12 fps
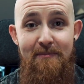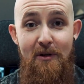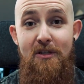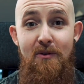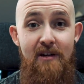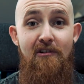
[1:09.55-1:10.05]
It
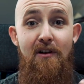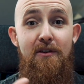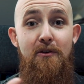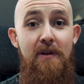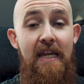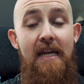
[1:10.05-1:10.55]
puts you in a rather
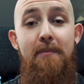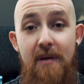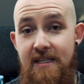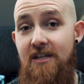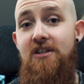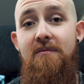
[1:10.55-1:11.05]
unique
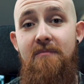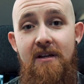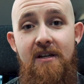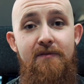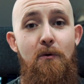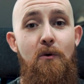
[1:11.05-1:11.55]
position
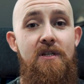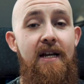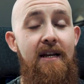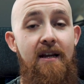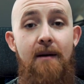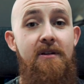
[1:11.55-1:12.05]
because, of course, I
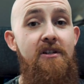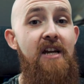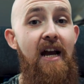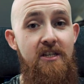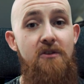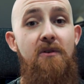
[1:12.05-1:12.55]
can come and
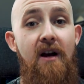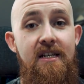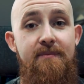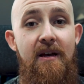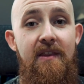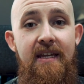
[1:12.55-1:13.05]
chat to you guys
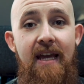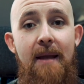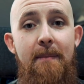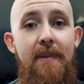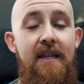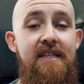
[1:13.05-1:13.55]
about the
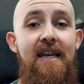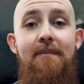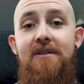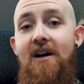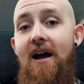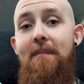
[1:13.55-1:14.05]
game, but at the same
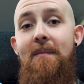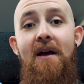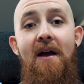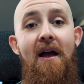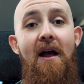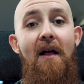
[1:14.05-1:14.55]
time,
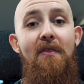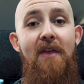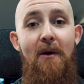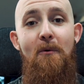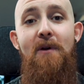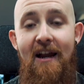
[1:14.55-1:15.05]

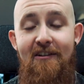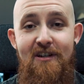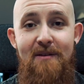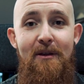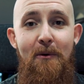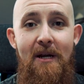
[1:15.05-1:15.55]
there will
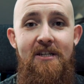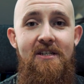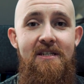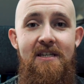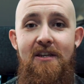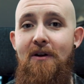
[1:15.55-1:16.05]
naturally be
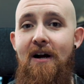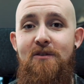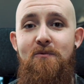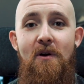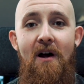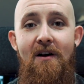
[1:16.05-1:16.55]
questions that you guys
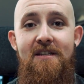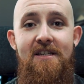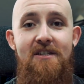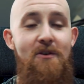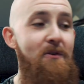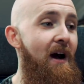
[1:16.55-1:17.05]
will want answers
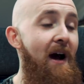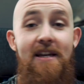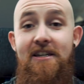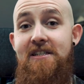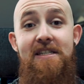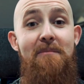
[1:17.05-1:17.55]
to that I
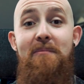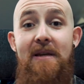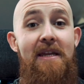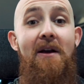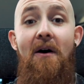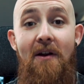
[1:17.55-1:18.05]
just simply
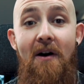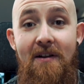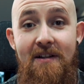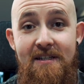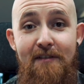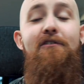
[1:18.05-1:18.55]
can't answer.